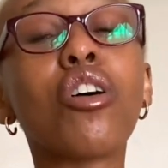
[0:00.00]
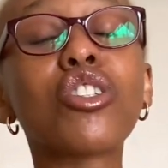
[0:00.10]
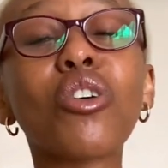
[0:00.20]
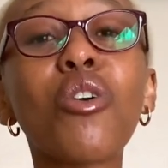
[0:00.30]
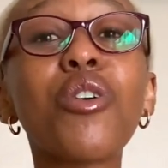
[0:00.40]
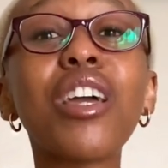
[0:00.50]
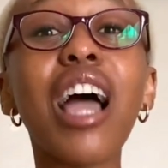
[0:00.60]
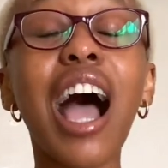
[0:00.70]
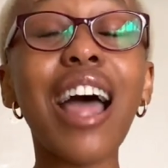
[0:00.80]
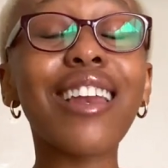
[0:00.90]
So
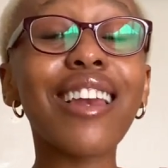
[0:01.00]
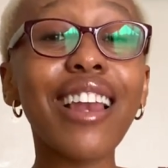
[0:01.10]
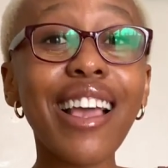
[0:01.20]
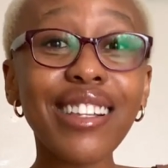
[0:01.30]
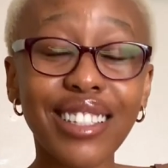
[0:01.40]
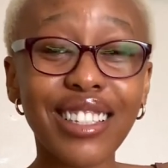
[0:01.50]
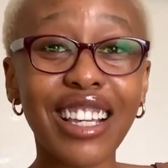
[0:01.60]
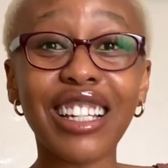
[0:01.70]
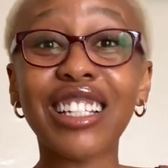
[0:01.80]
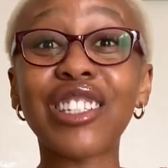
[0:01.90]
unless
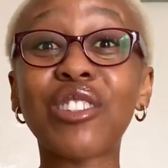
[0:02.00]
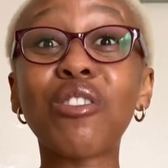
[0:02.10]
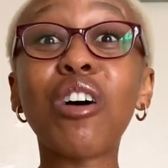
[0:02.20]
it is,